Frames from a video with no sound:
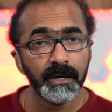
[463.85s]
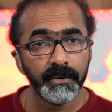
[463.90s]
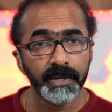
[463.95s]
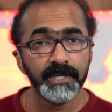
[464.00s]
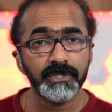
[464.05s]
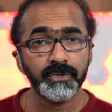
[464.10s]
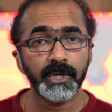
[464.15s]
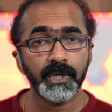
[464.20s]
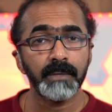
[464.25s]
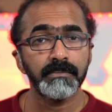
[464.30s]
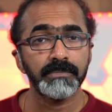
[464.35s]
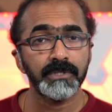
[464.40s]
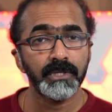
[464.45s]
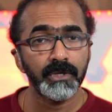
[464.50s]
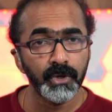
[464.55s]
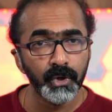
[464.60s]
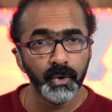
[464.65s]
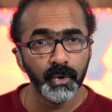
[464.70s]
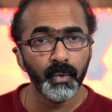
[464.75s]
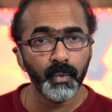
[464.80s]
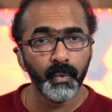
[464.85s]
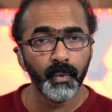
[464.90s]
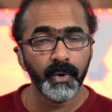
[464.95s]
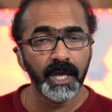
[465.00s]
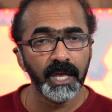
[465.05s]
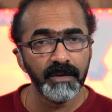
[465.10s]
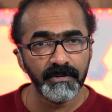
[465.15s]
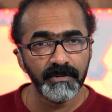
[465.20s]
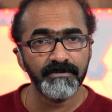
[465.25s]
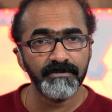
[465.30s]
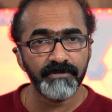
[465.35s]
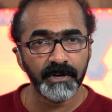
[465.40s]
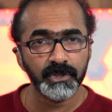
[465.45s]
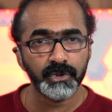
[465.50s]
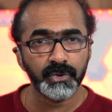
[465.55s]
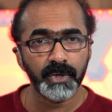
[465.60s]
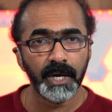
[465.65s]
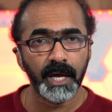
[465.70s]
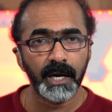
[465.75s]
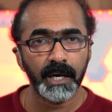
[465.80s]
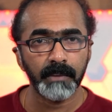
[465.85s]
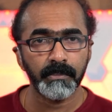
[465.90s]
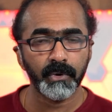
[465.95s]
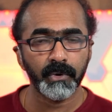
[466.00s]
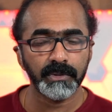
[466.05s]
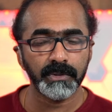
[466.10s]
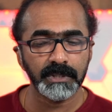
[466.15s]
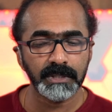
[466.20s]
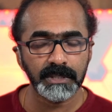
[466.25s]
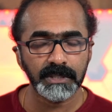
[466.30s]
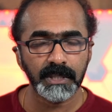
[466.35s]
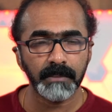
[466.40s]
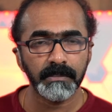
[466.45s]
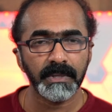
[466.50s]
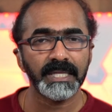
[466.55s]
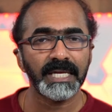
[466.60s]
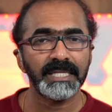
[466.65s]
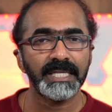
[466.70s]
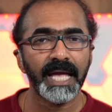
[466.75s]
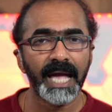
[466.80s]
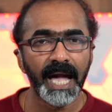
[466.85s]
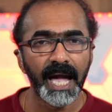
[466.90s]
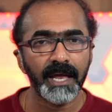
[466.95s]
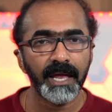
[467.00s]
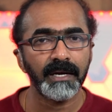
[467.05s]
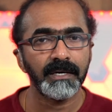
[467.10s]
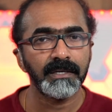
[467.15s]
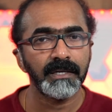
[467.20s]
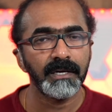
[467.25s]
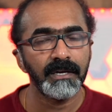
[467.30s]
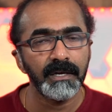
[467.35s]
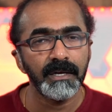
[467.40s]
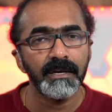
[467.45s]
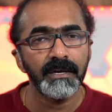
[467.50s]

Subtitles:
Restream's new event functionality, because this is something that they added